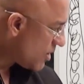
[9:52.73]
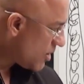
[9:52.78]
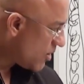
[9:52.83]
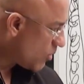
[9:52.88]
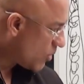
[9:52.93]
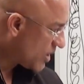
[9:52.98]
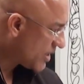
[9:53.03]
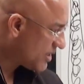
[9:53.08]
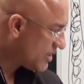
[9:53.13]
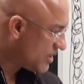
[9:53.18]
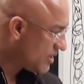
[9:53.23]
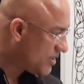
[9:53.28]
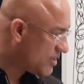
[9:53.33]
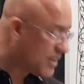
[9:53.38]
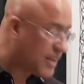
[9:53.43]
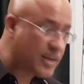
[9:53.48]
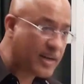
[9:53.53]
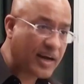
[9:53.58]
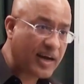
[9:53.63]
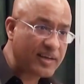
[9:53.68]
What is this?
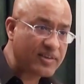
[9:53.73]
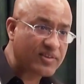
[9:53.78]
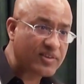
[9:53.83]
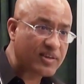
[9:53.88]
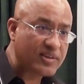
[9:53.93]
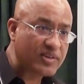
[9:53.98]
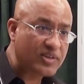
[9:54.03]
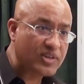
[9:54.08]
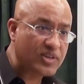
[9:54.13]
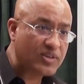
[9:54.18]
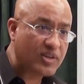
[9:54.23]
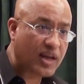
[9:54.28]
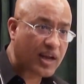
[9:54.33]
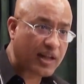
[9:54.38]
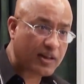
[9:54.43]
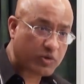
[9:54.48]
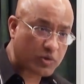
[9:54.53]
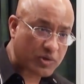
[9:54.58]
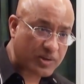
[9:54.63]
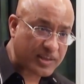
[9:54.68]
Enhancer regions are
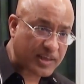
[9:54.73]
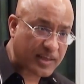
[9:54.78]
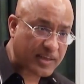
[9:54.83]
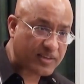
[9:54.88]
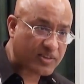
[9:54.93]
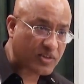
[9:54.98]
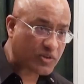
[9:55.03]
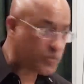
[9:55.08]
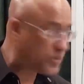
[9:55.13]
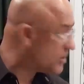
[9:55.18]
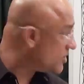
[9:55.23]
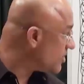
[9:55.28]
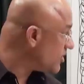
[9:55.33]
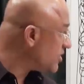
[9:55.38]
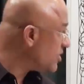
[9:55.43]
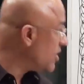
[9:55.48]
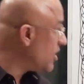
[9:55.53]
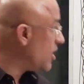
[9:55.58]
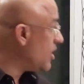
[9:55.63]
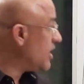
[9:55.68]
also D N A
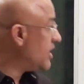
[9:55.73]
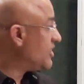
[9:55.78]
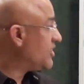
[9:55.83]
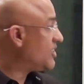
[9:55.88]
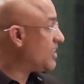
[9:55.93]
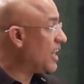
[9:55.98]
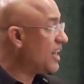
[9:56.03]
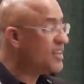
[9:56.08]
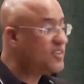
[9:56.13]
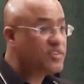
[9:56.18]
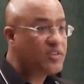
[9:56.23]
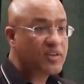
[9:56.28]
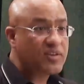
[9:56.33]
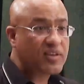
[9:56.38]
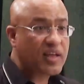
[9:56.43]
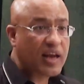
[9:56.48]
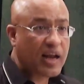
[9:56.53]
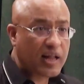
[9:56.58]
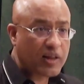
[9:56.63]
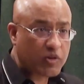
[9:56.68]
sequences. Silencers
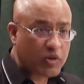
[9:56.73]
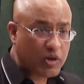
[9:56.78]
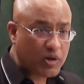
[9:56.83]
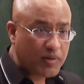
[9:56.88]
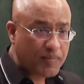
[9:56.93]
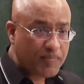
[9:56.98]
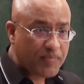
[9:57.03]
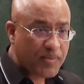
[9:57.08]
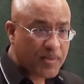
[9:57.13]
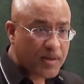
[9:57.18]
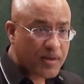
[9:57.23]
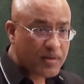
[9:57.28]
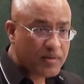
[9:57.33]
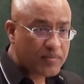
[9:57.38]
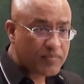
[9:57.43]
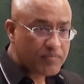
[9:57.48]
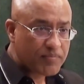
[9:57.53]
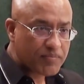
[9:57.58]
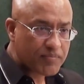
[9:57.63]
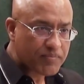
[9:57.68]
are also D
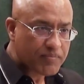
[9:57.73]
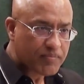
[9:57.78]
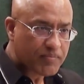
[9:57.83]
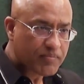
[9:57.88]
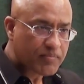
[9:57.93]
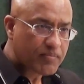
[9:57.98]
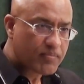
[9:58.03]
N A sequences.